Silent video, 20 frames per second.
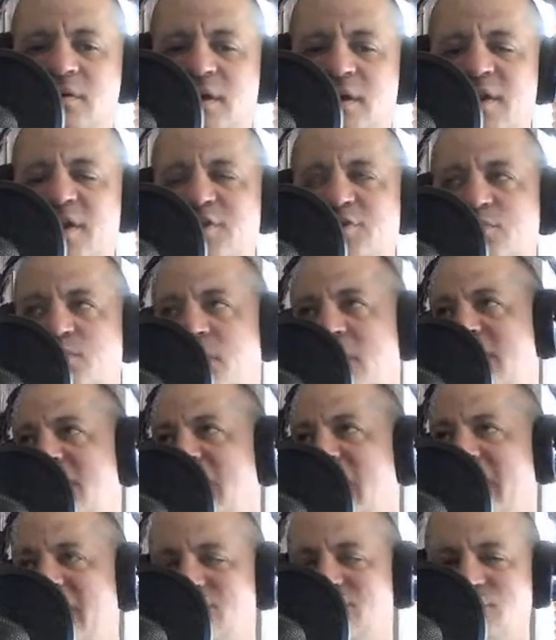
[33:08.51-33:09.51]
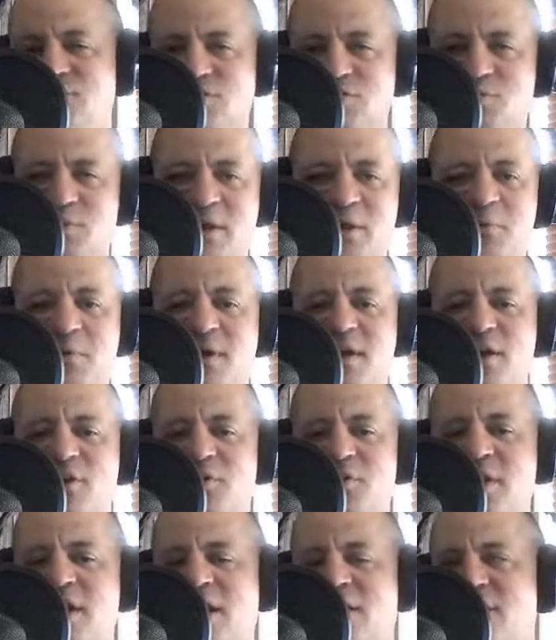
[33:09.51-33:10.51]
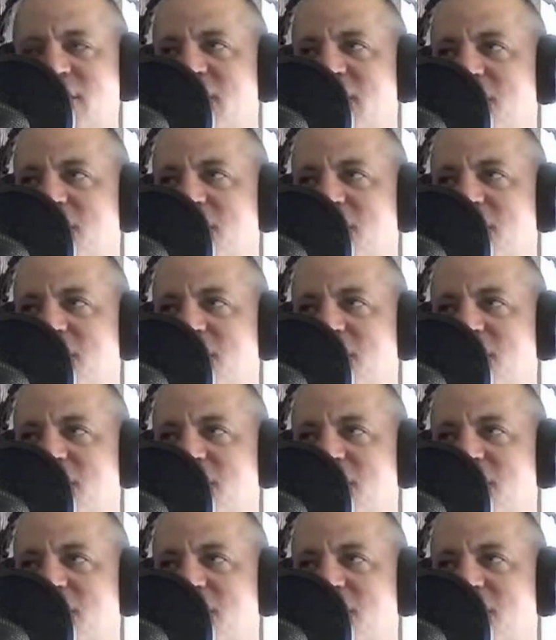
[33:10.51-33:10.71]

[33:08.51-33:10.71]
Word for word: And there's red lights, just like when Killer Kelly